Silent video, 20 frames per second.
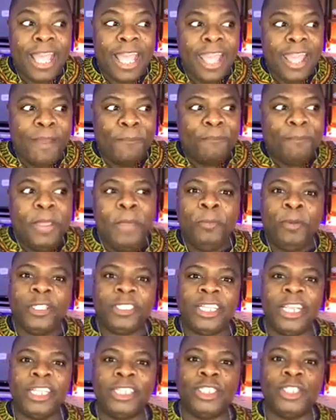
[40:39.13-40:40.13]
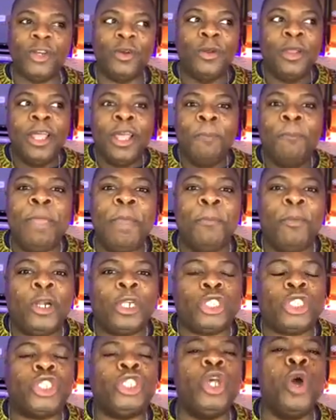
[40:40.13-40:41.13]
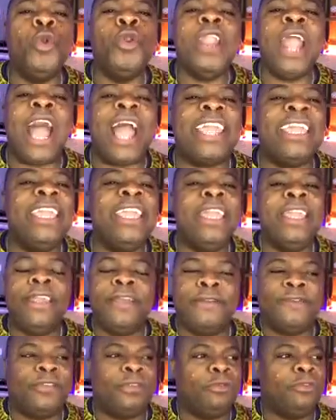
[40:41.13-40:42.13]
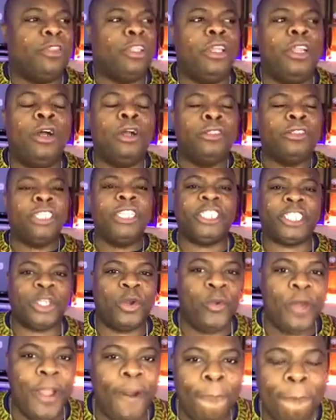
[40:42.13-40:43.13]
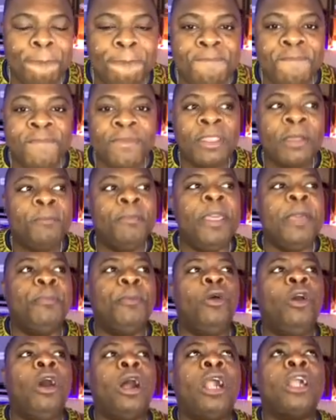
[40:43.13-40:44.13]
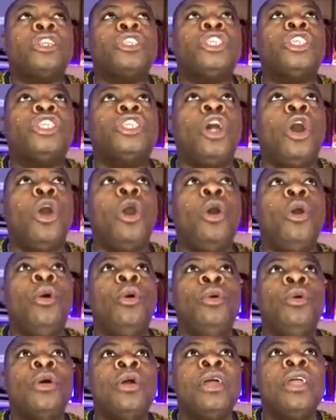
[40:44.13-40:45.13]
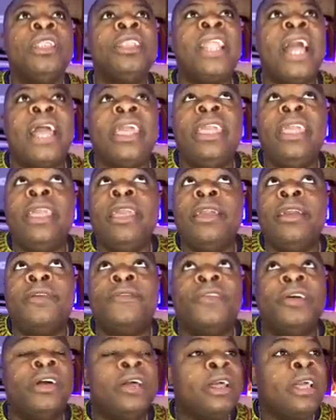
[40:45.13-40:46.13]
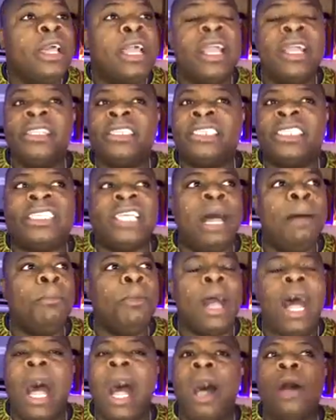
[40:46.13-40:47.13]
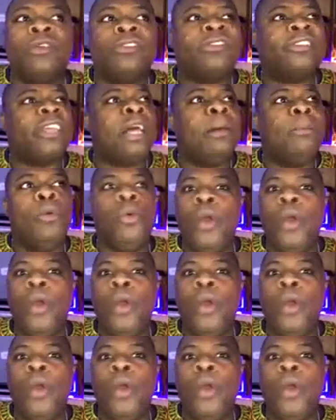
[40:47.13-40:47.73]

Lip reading: People are so naive. People are so naive, and somehow, some way,